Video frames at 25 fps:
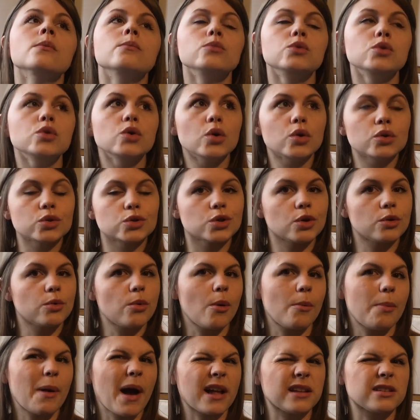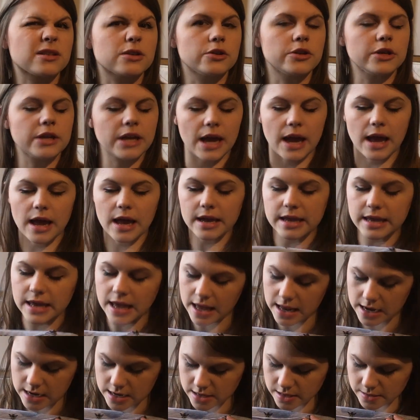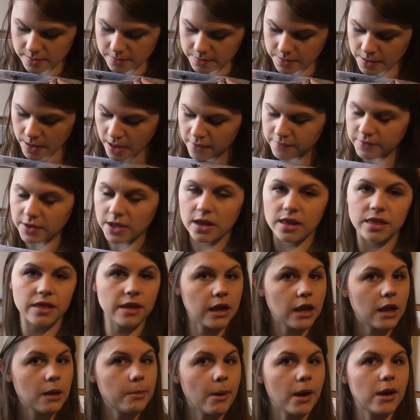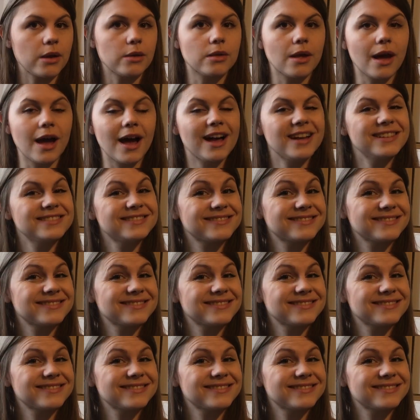Not sure what pattern yet, again, I'm having a think about that.